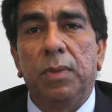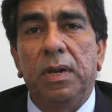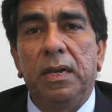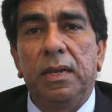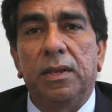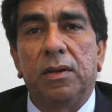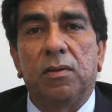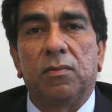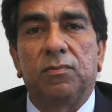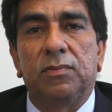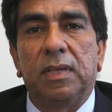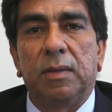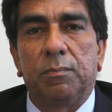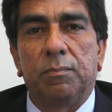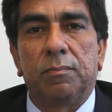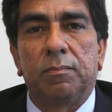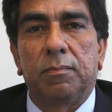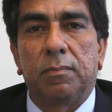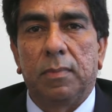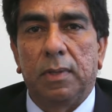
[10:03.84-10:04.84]
million of
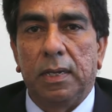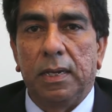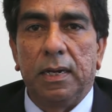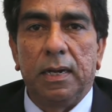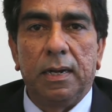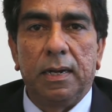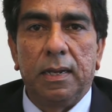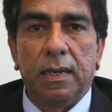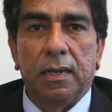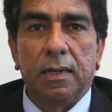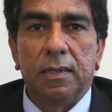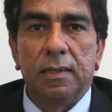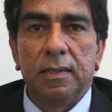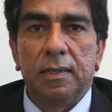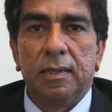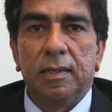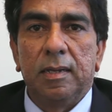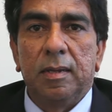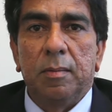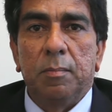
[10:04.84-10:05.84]
them in India,
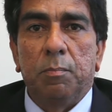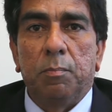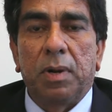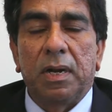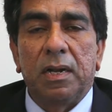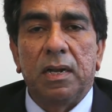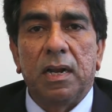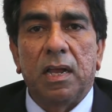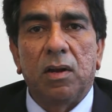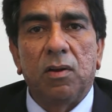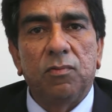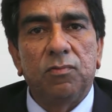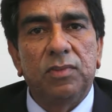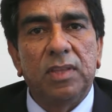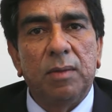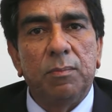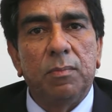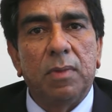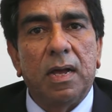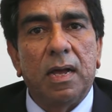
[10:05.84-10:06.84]
but none of
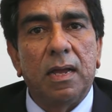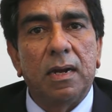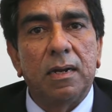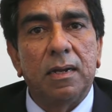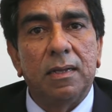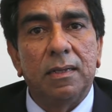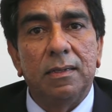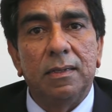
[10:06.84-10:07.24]
them are